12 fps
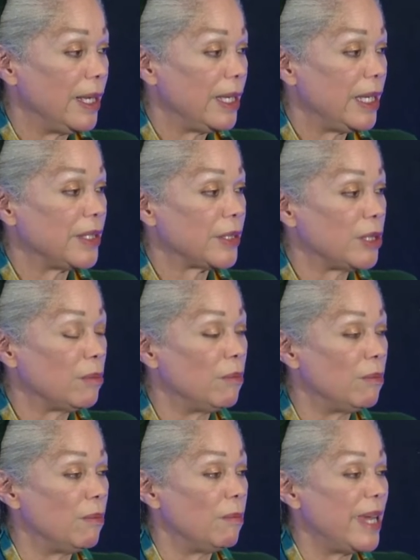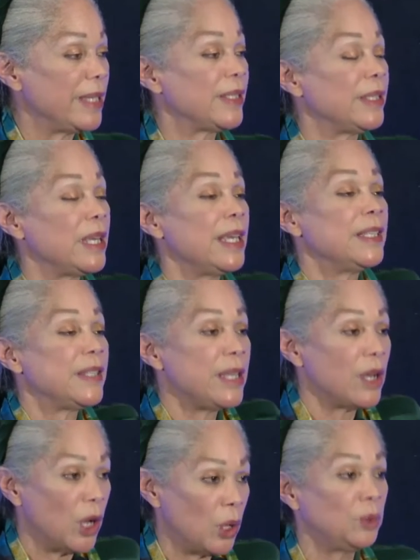is the
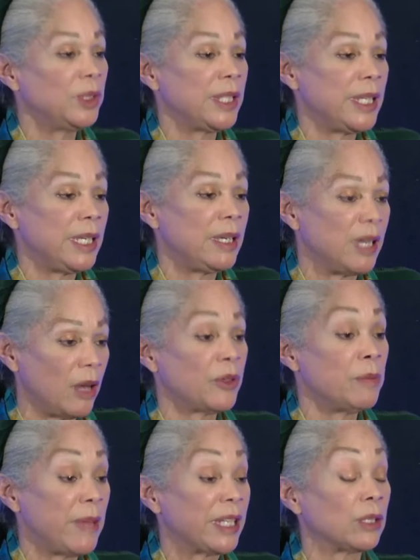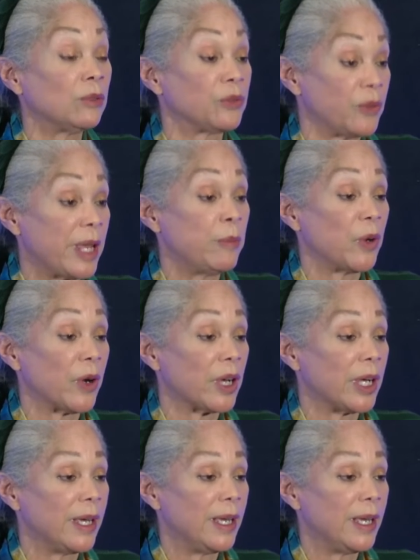only governmental framework